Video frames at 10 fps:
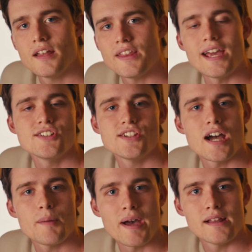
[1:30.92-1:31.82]
The
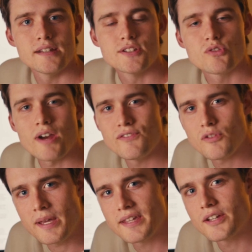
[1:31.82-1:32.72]
HDR palette is great for
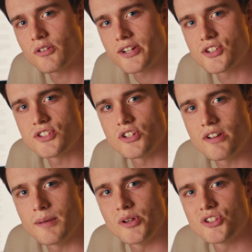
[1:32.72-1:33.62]
making corrections to your
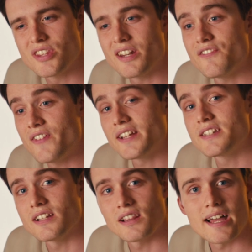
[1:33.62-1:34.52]
image that affect
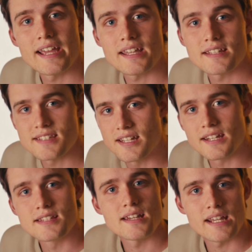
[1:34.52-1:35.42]
it like
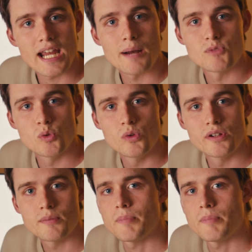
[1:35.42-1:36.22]
settings in a camera would.